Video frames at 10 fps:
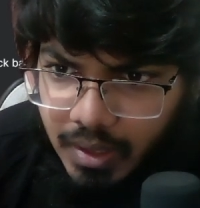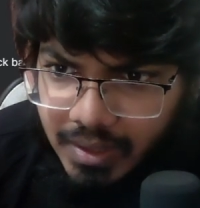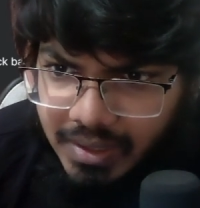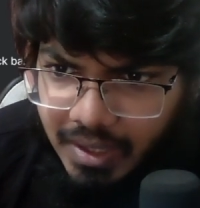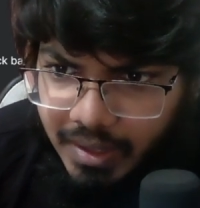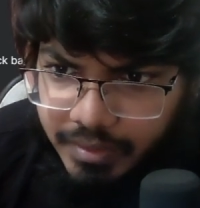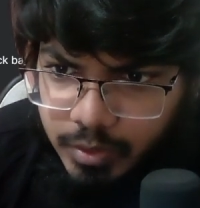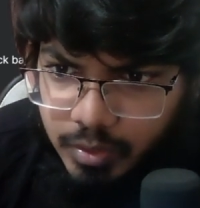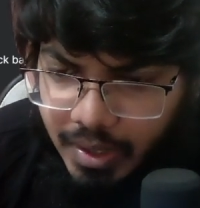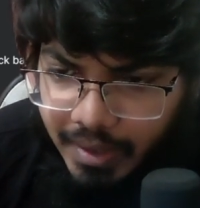I think I have
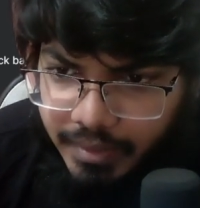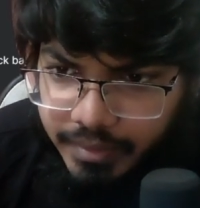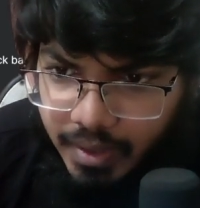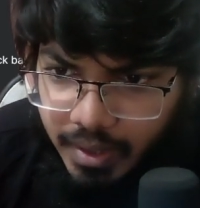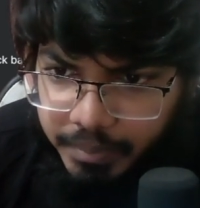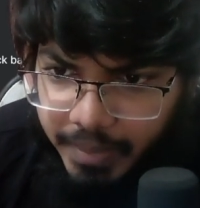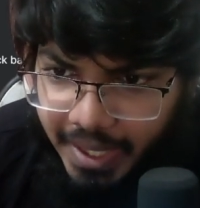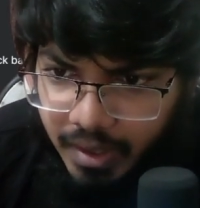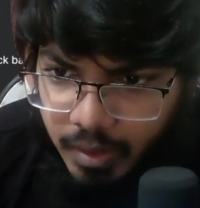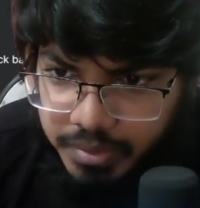to have a
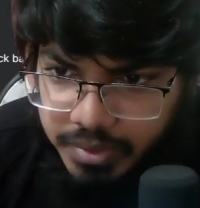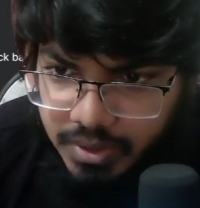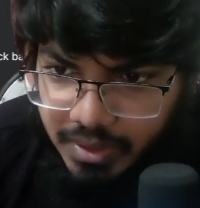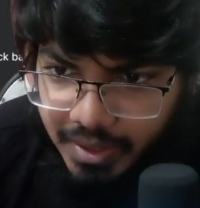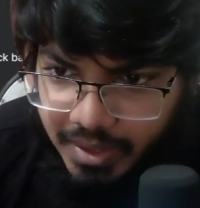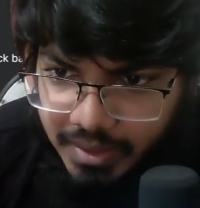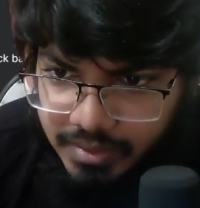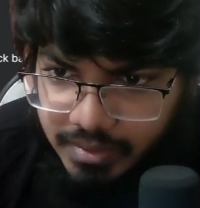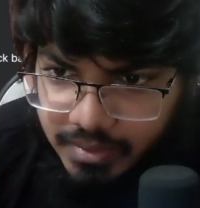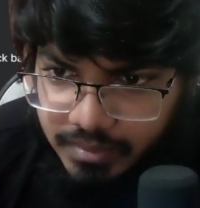back option, I
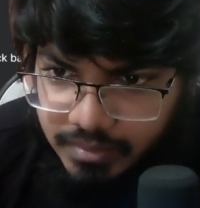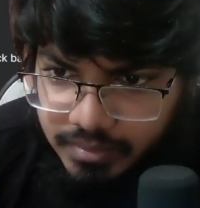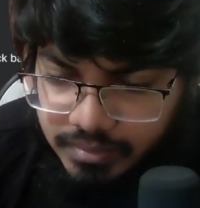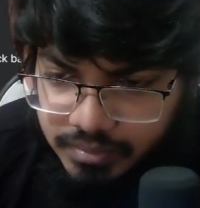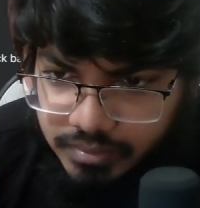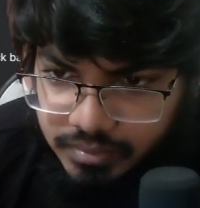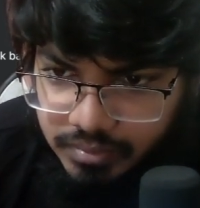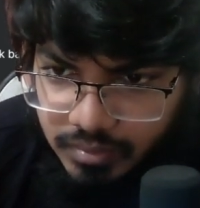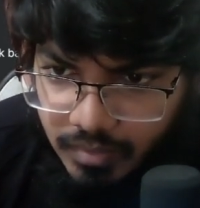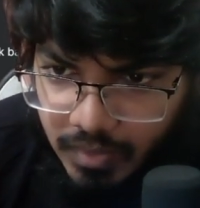guess.
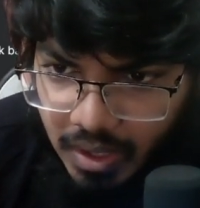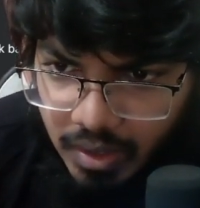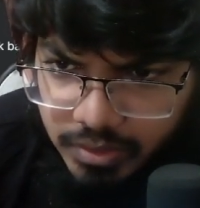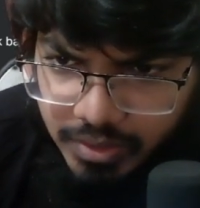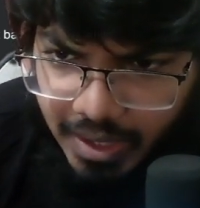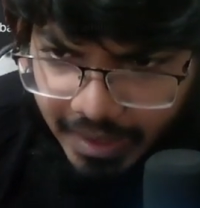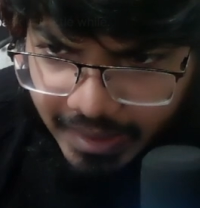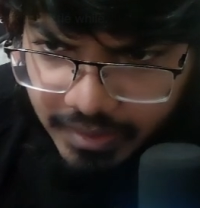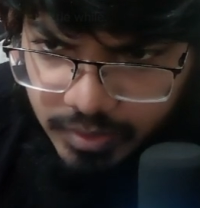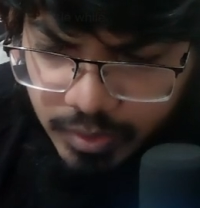Also, the
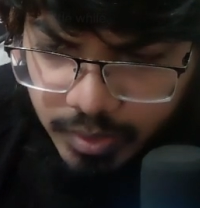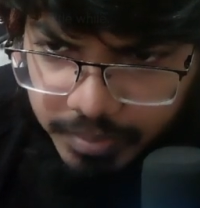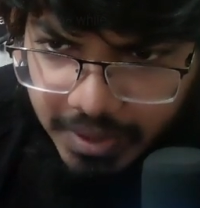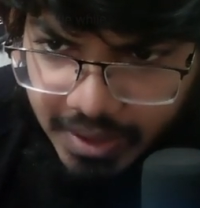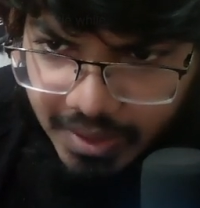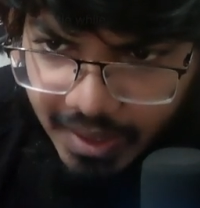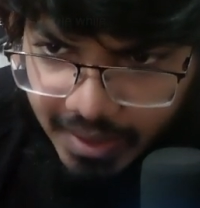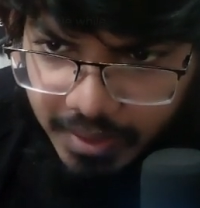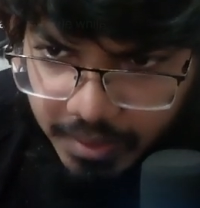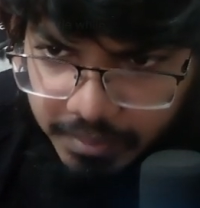icon should be
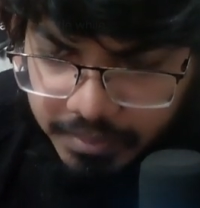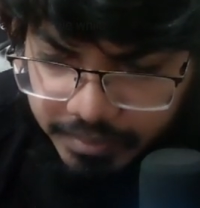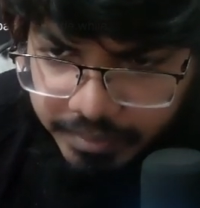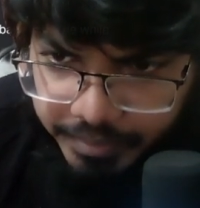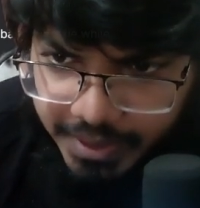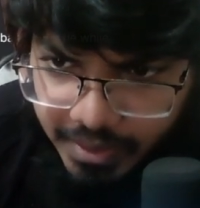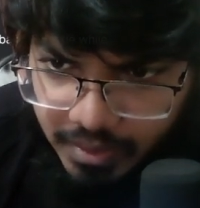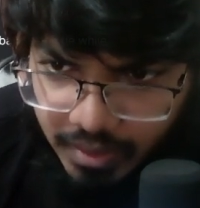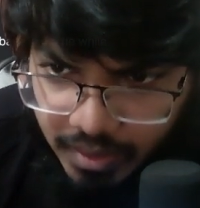at the middle.